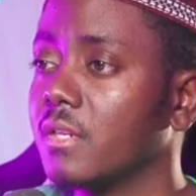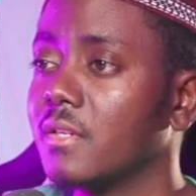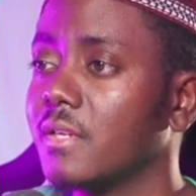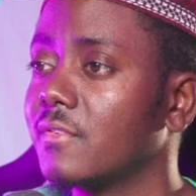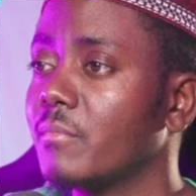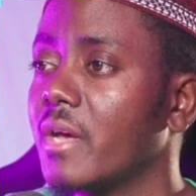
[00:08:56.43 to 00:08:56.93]
It
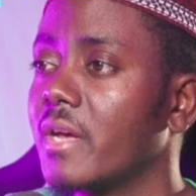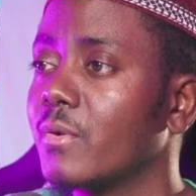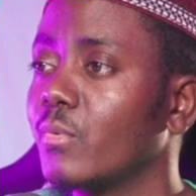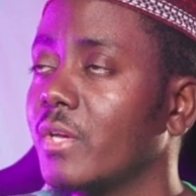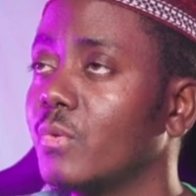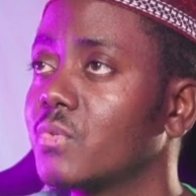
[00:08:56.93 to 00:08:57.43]
doesn't matter
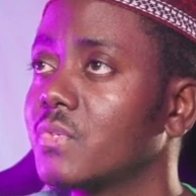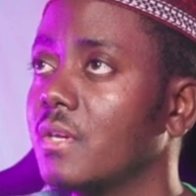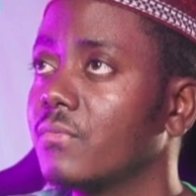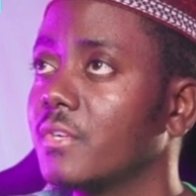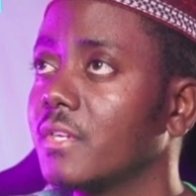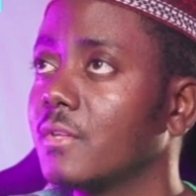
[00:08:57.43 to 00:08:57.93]
where you
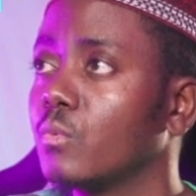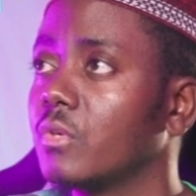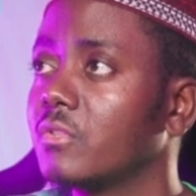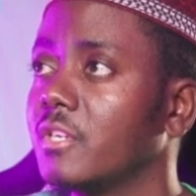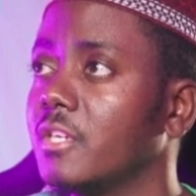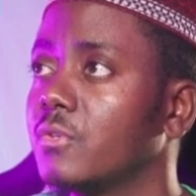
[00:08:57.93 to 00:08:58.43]
saved it, it will
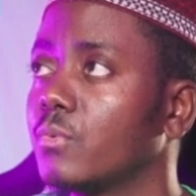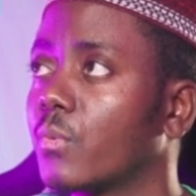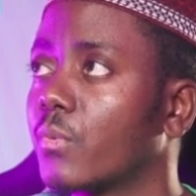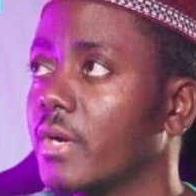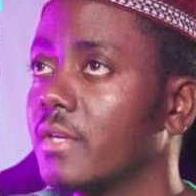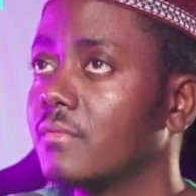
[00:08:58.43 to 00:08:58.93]
take you
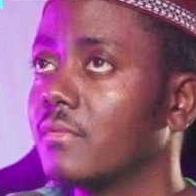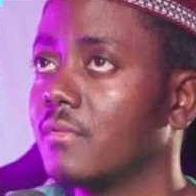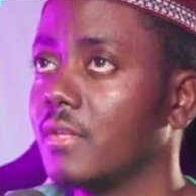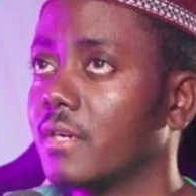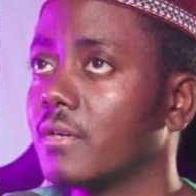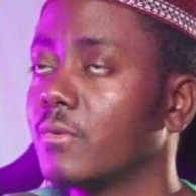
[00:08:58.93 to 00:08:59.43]
right there.